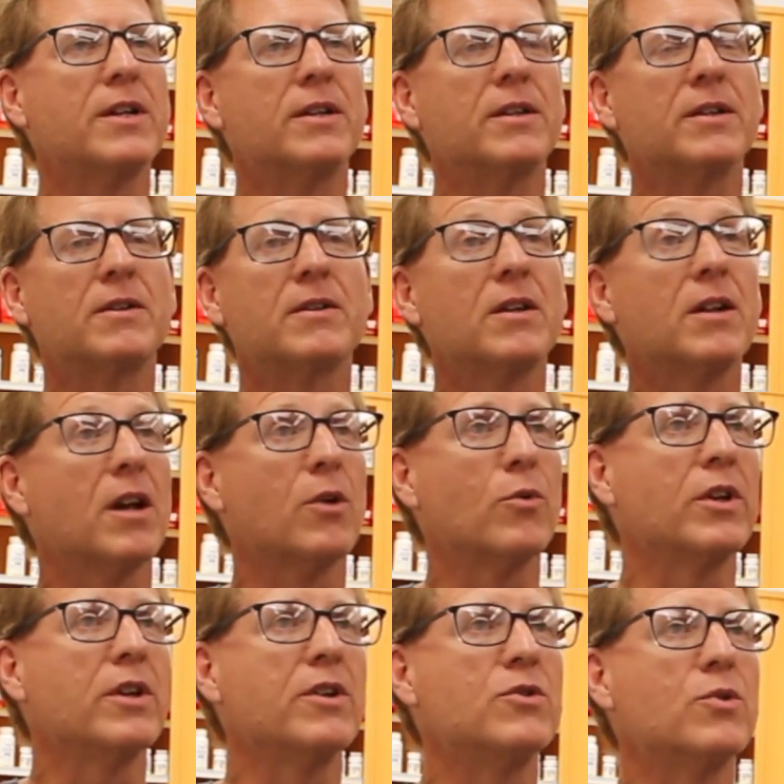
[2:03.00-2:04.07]
and I
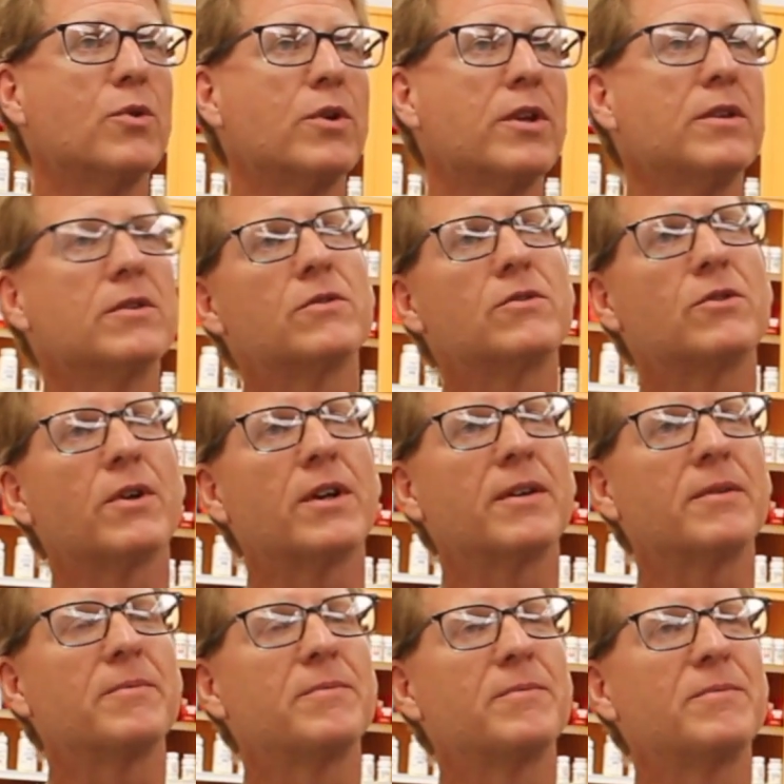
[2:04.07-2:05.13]
really enjoyed it, so I
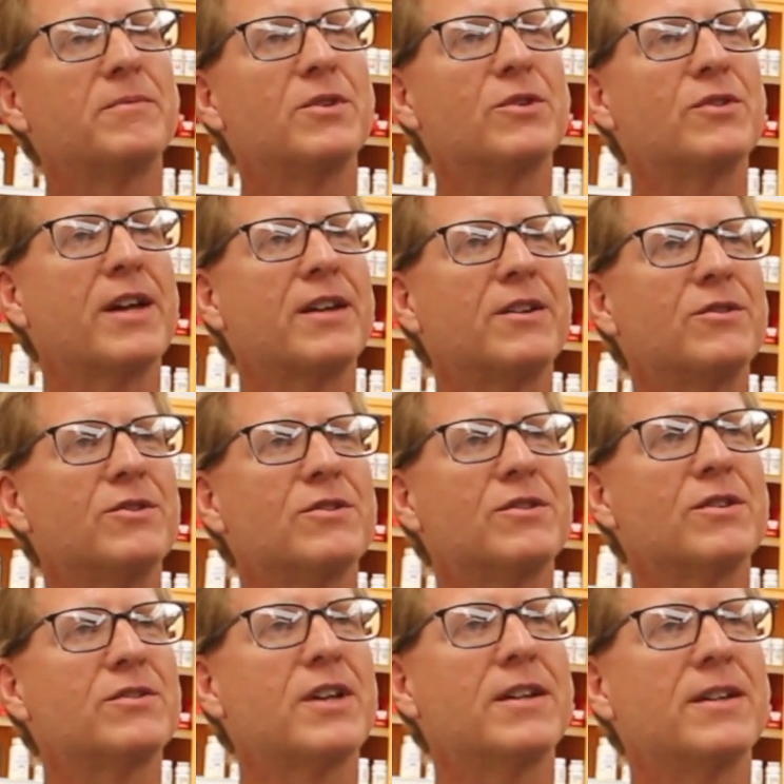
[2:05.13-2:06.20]
decided just
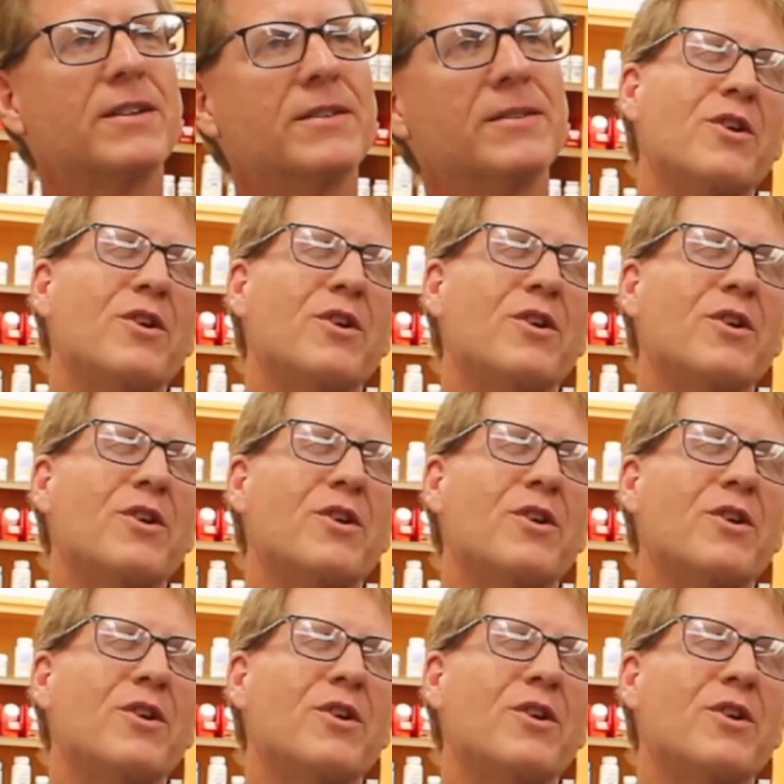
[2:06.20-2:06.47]
to stay.